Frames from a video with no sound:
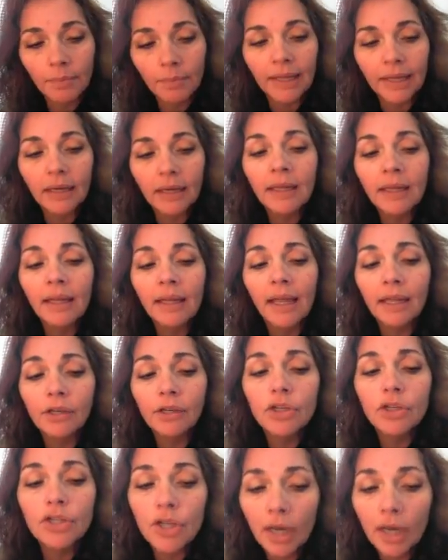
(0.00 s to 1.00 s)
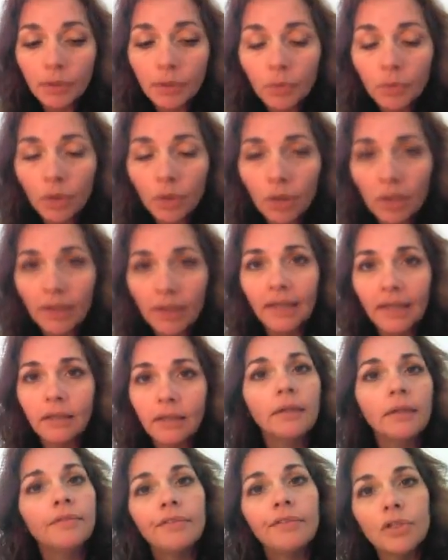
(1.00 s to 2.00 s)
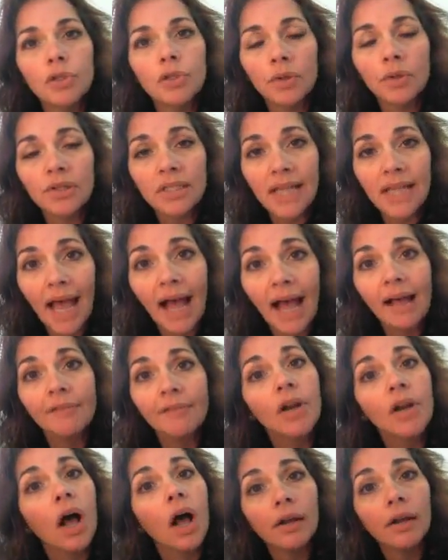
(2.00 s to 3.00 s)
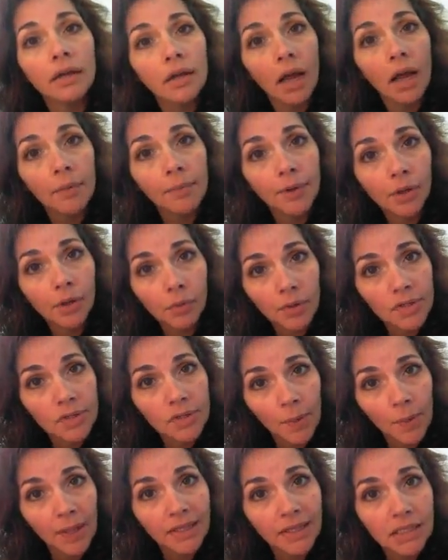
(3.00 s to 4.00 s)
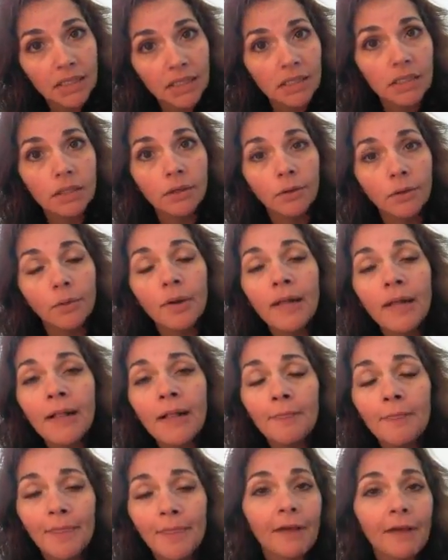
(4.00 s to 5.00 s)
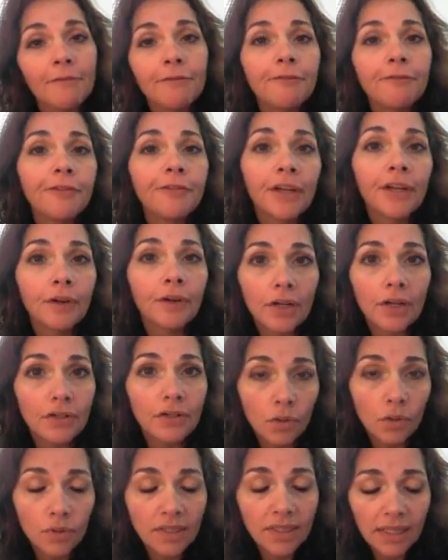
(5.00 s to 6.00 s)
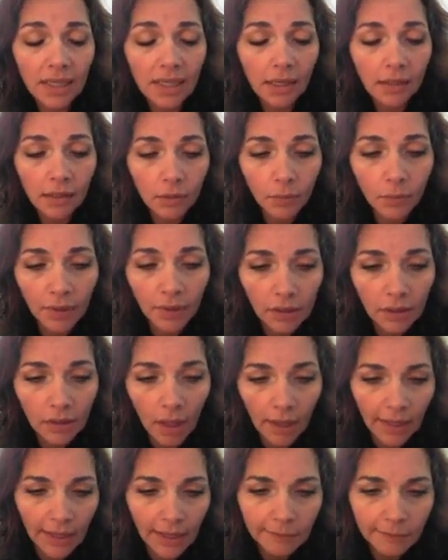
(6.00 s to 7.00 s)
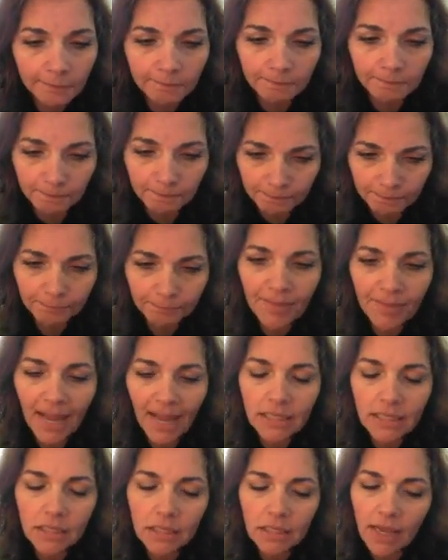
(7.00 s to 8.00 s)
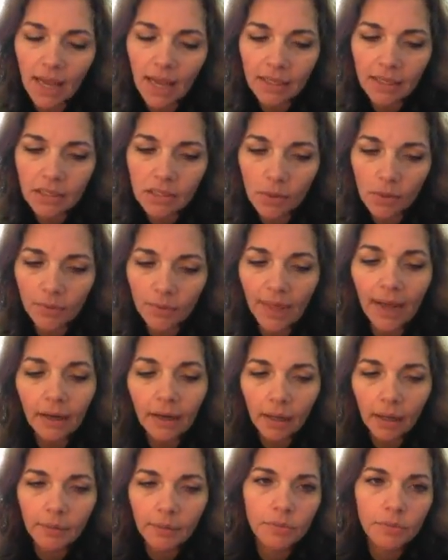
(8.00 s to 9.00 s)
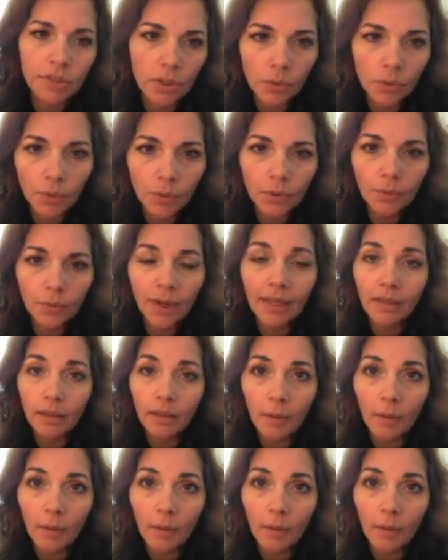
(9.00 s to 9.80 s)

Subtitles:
but in general, individuals have an autonomic response to that fear associated with lying. And so that comes through in the